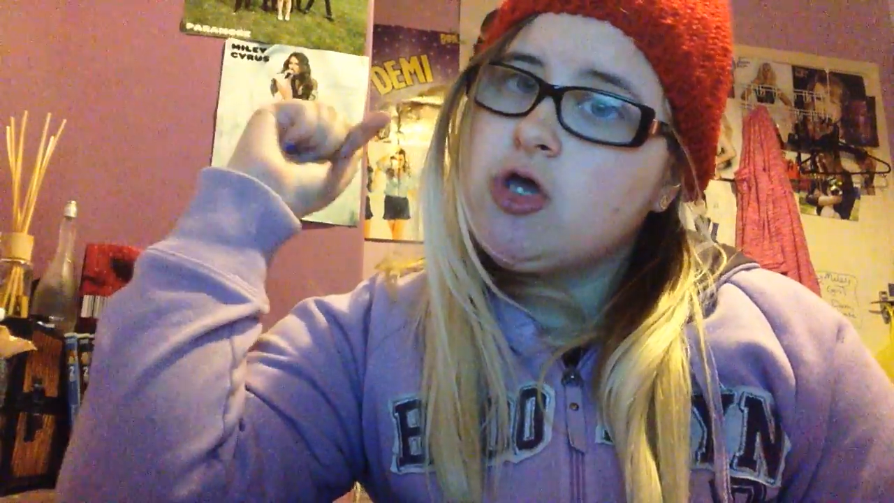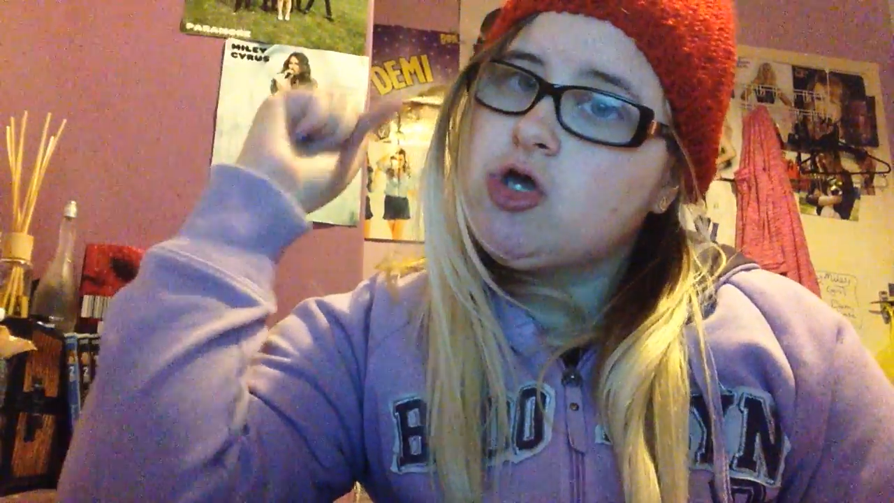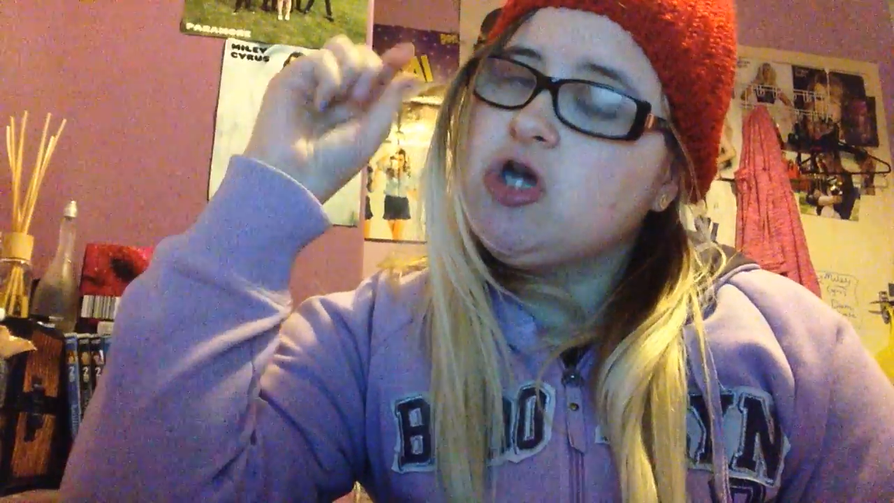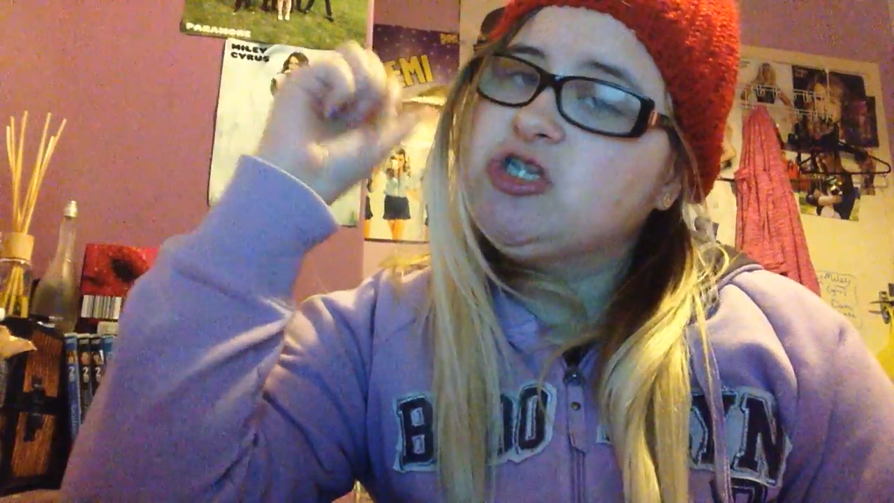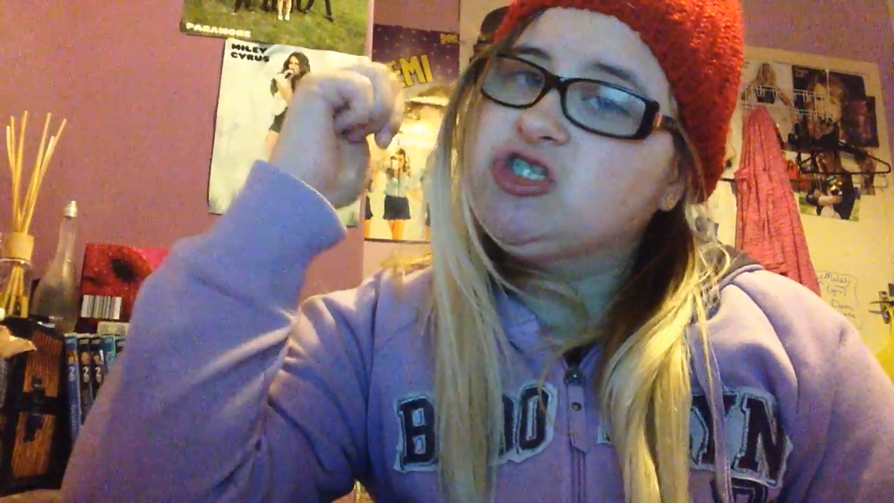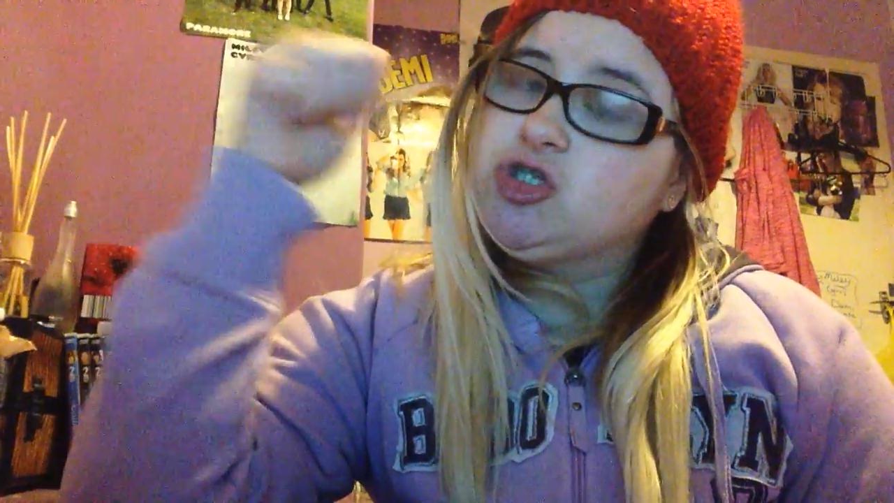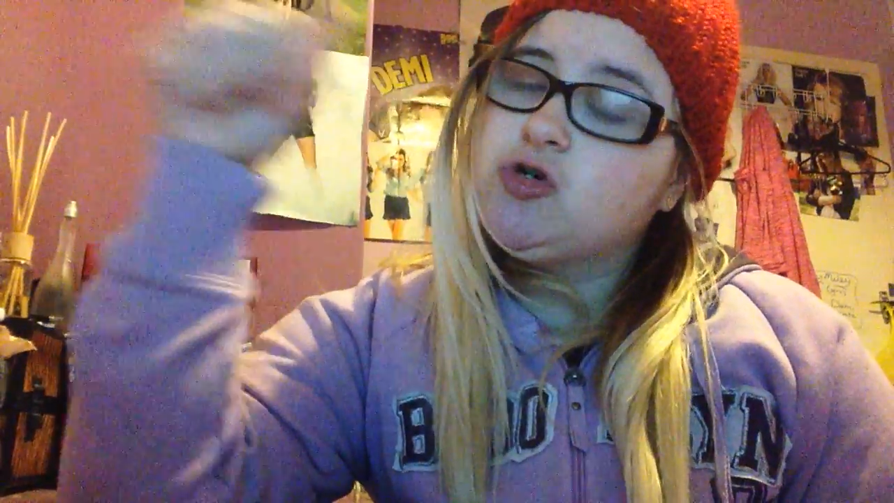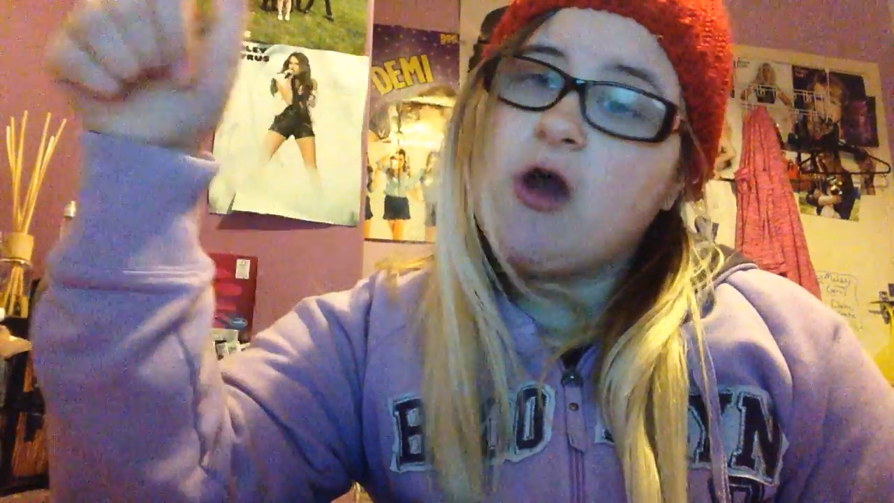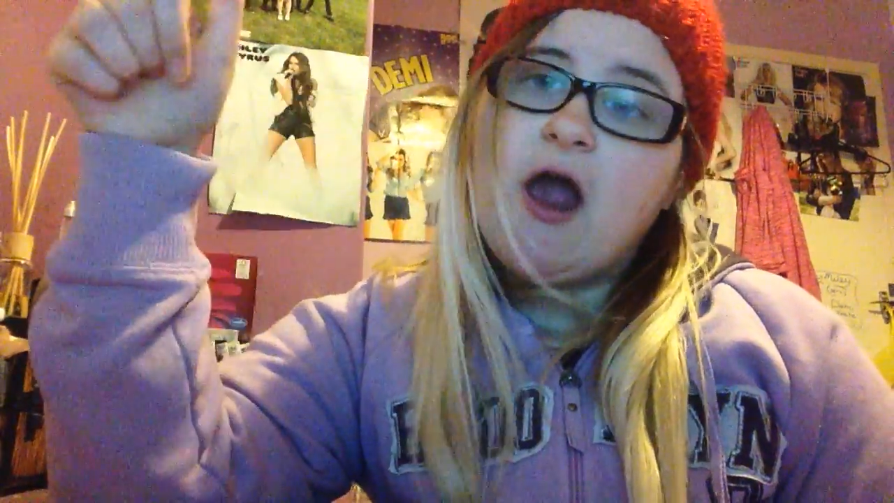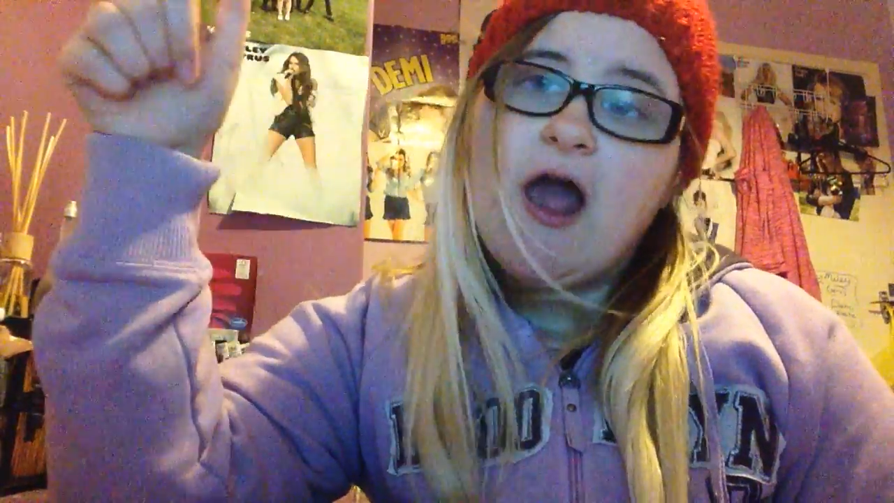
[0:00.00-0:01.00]
Go
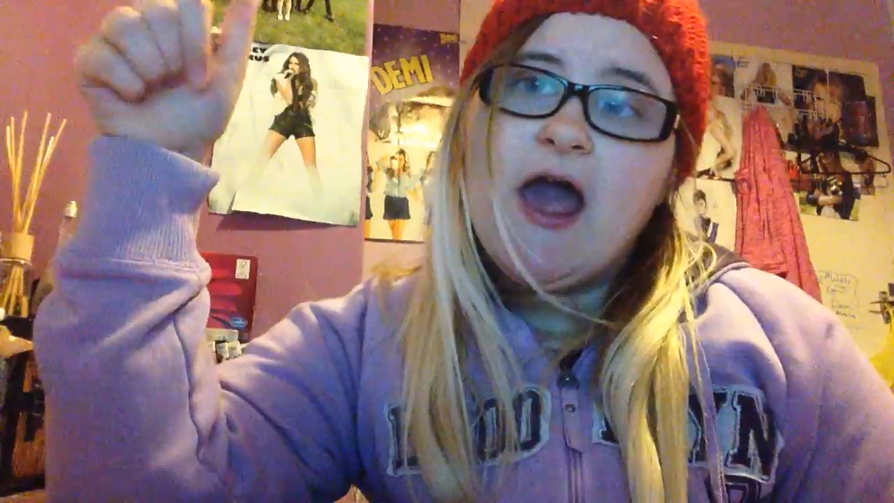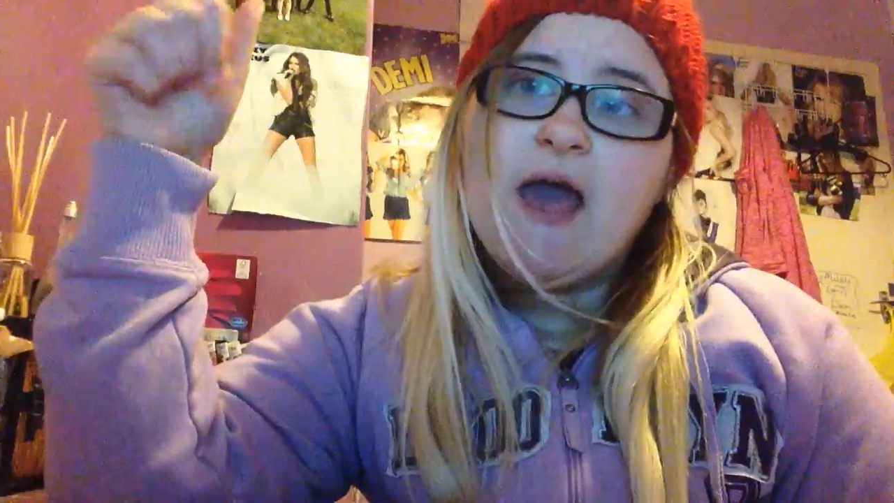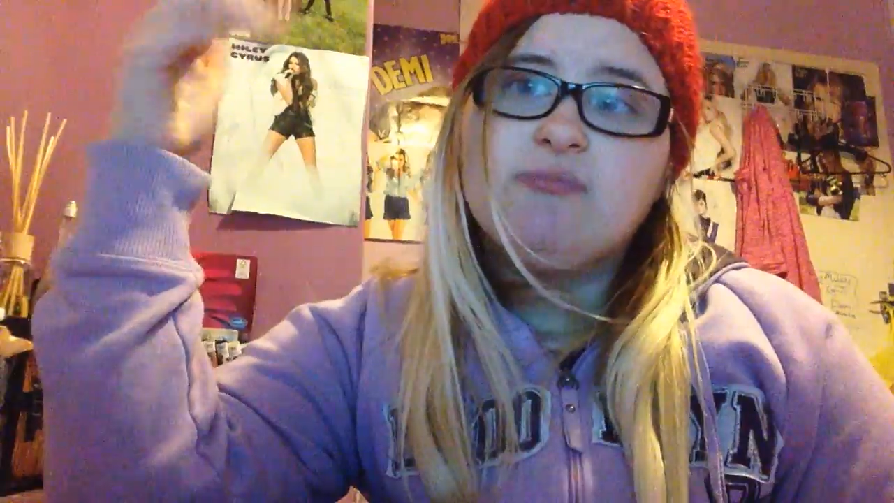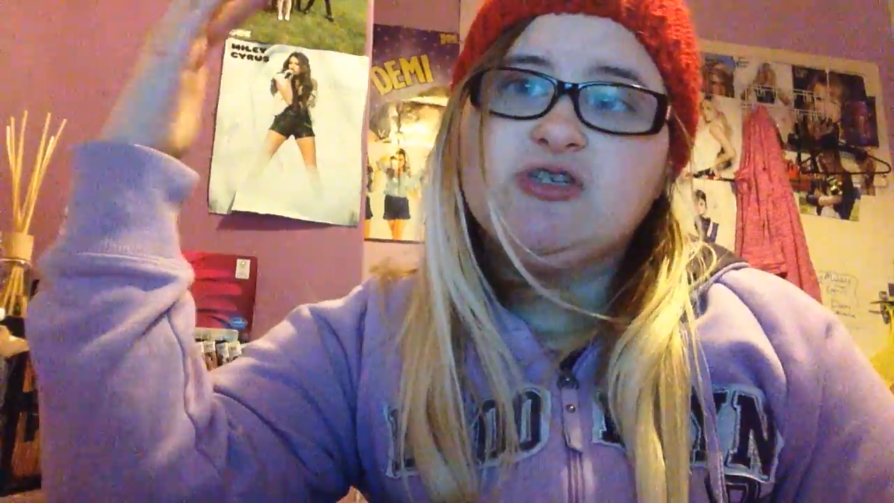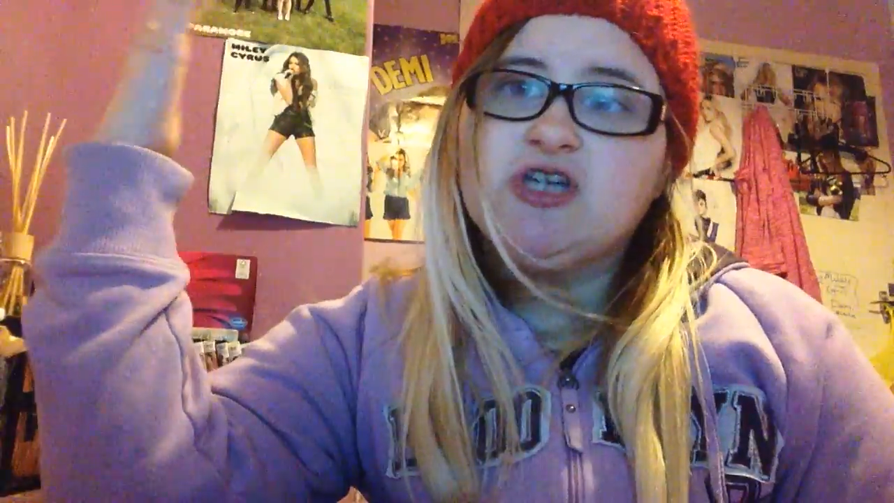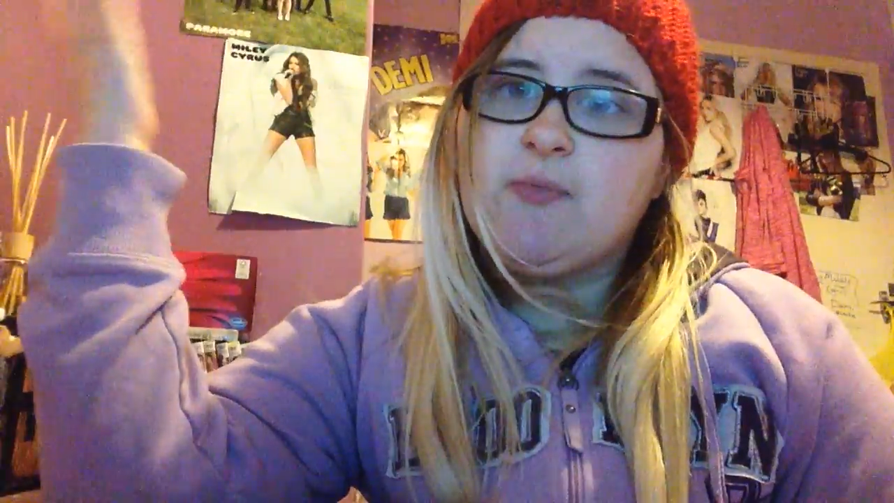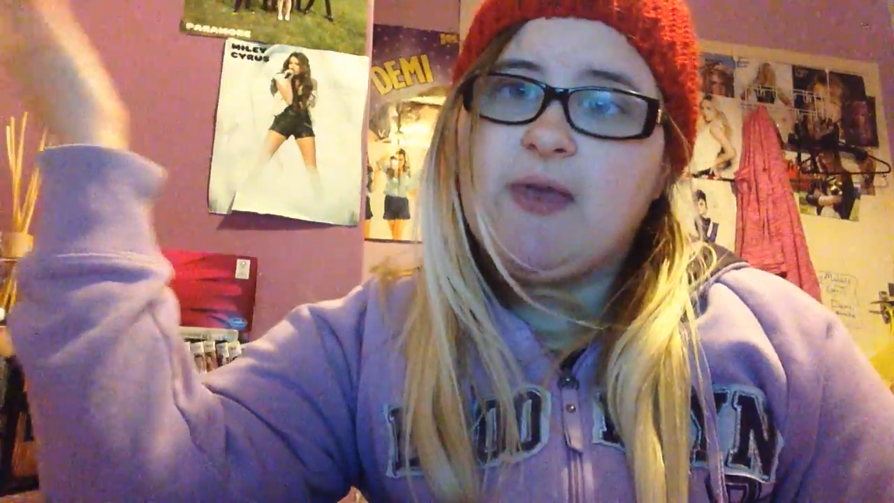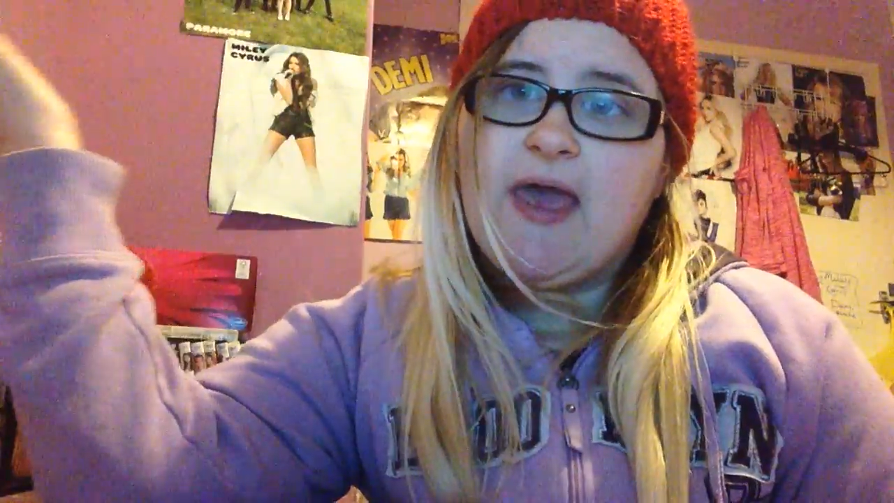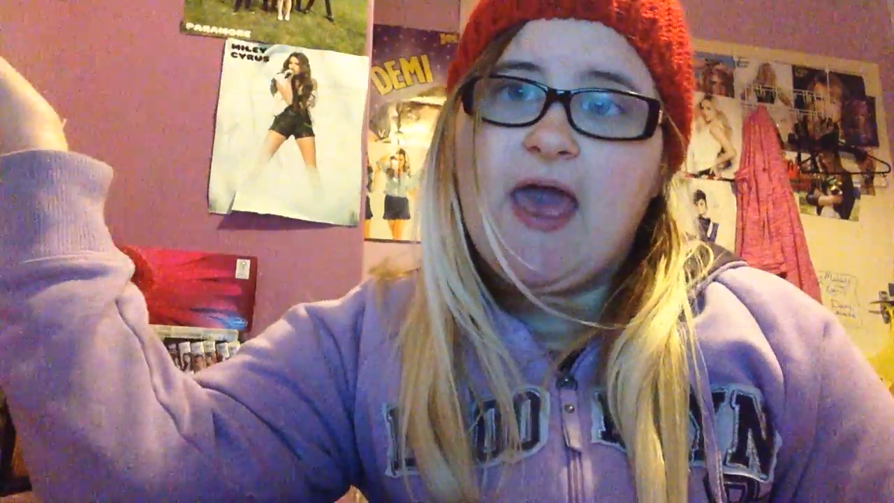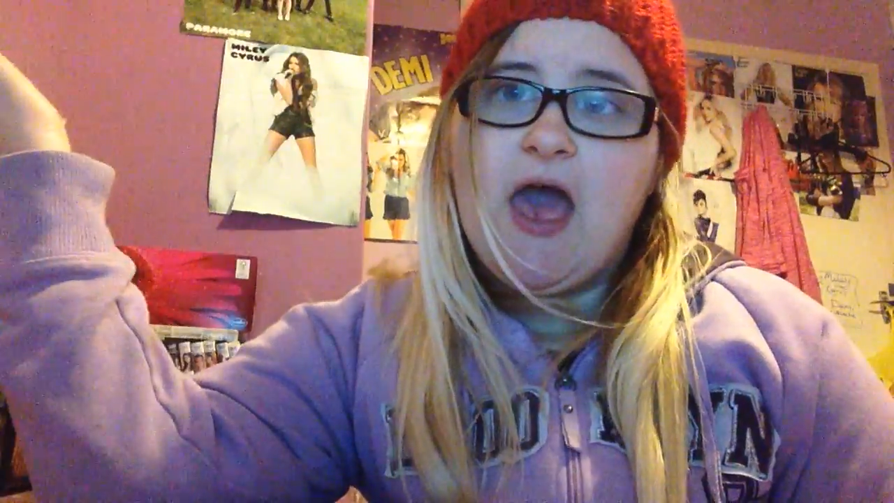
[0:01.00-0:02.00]
subscribe, check
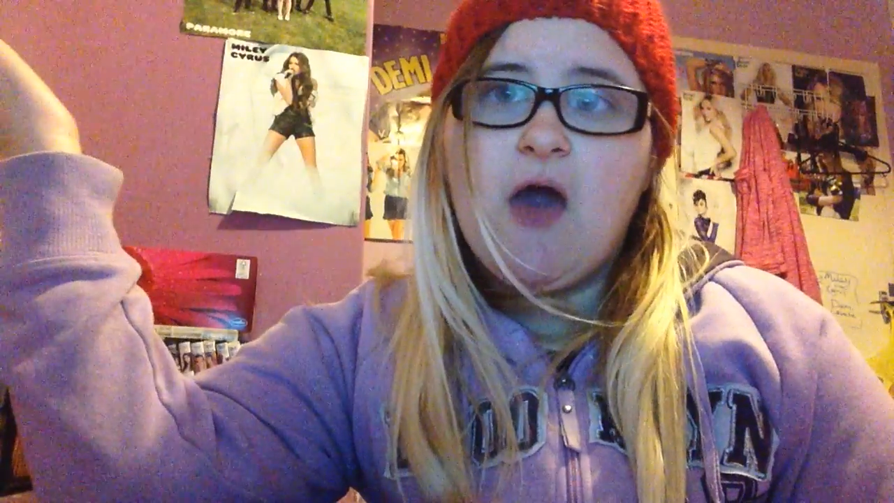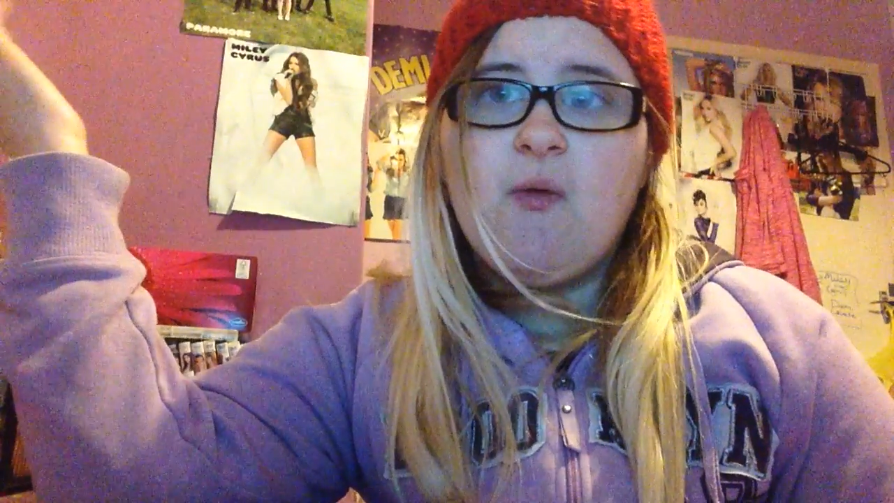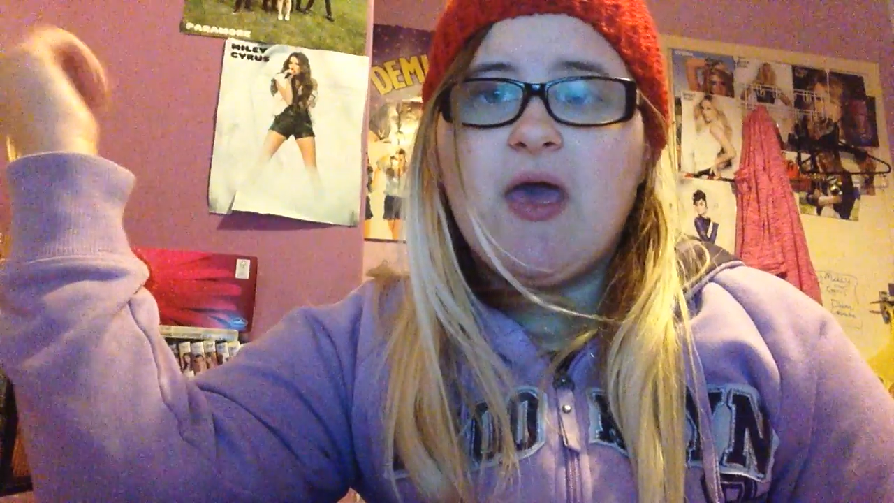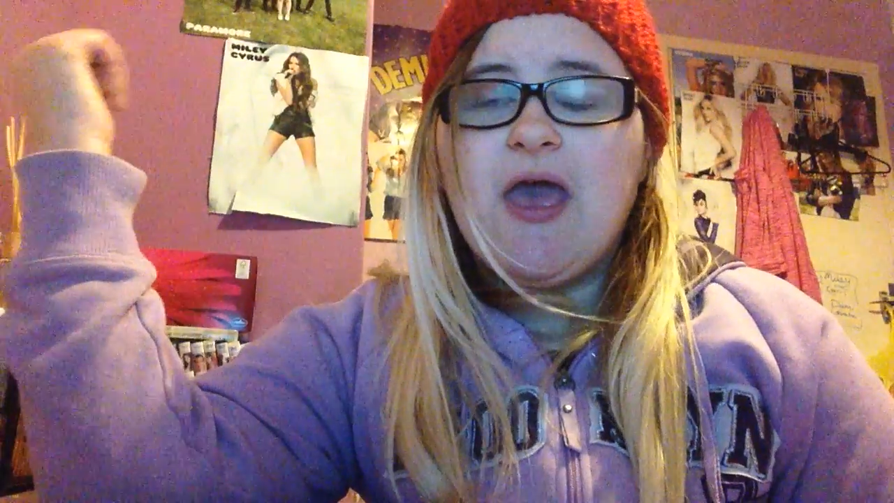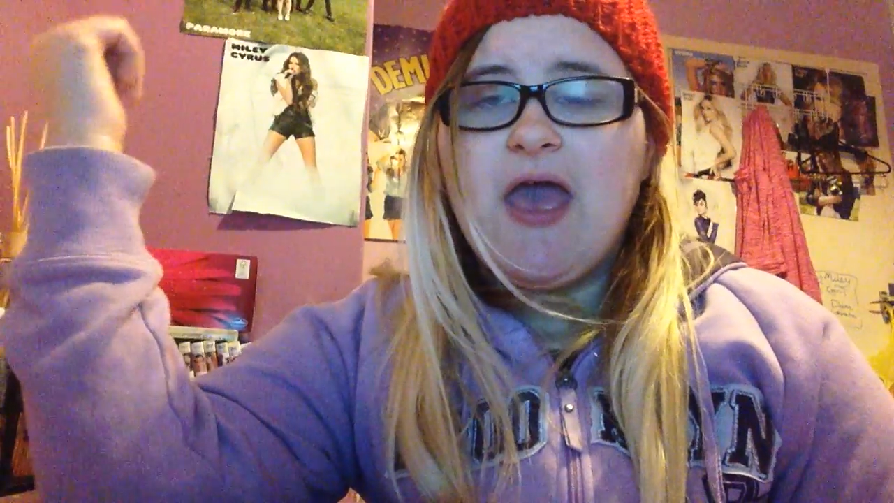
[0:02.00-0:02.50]
me out,